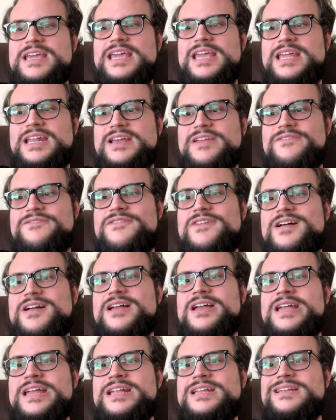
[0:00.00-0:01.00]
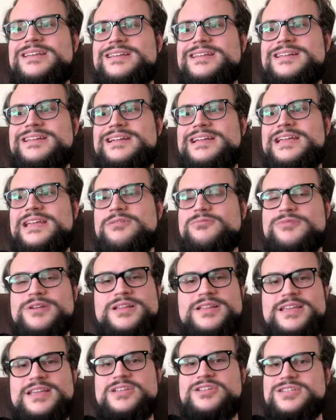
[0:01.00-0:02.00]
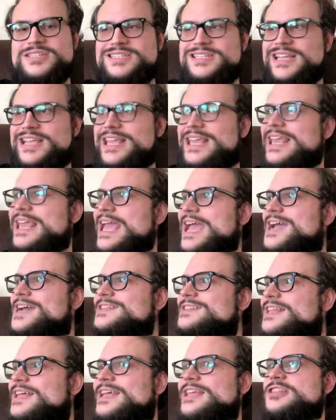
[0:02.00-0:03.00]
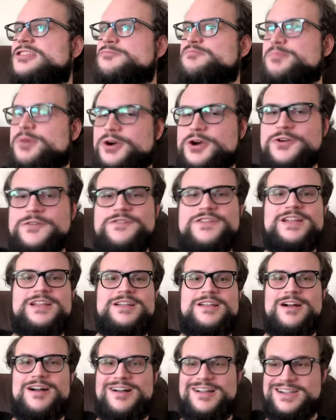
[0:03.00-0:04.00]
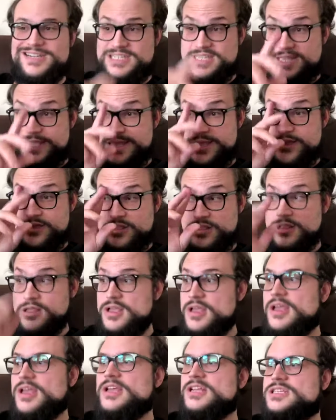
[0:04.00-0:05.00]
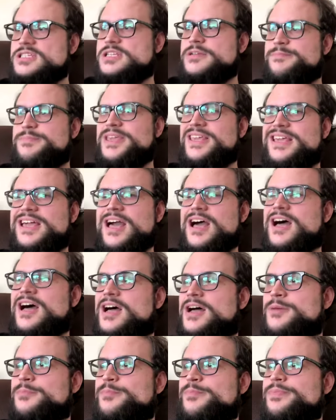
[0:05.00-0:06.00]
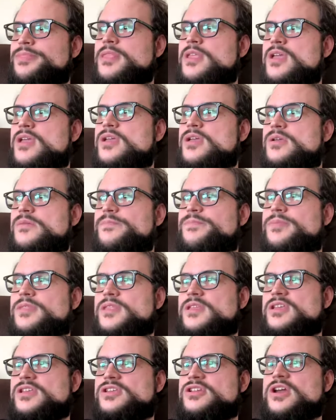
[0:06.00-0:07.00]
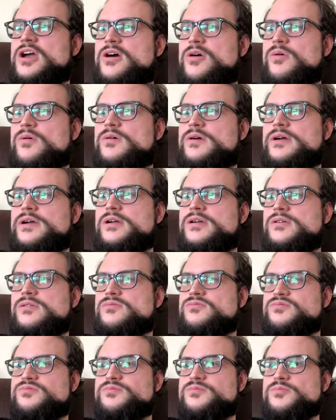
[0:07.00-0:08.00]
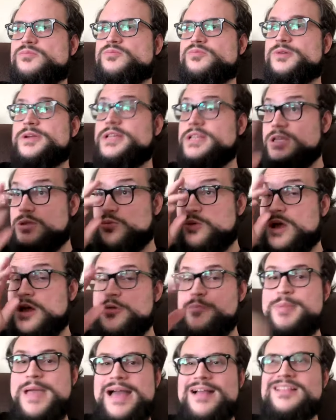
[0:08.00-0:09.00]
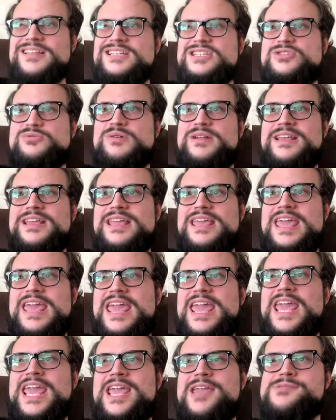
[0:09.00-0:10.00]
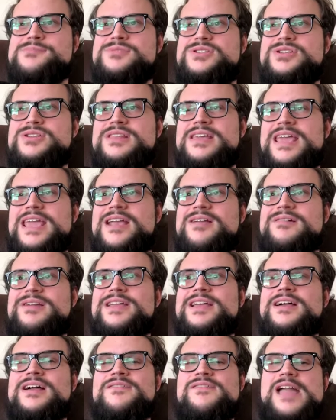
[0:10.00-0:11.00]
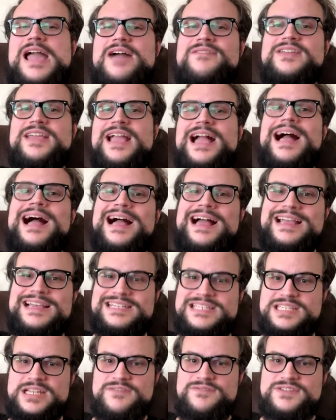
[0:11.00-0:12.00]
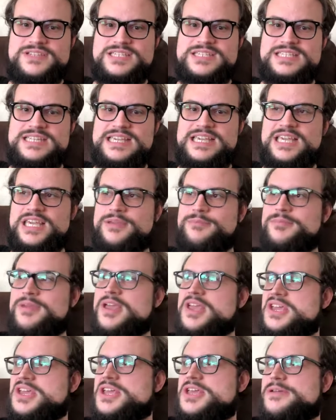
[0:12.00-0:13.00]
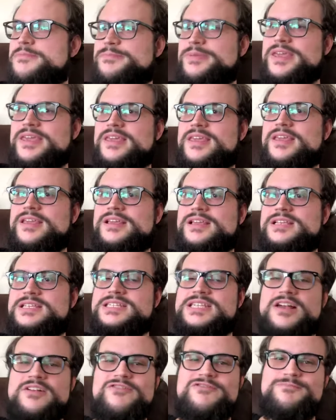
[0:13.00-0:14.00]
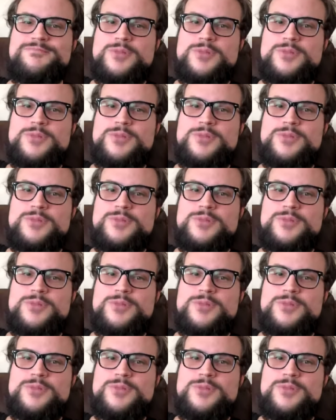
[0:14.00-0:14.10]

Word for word: And I find it really interesting. He had like the perfect cocktail to become, you know, really well balanced when it came to the area of having high self esteem, being self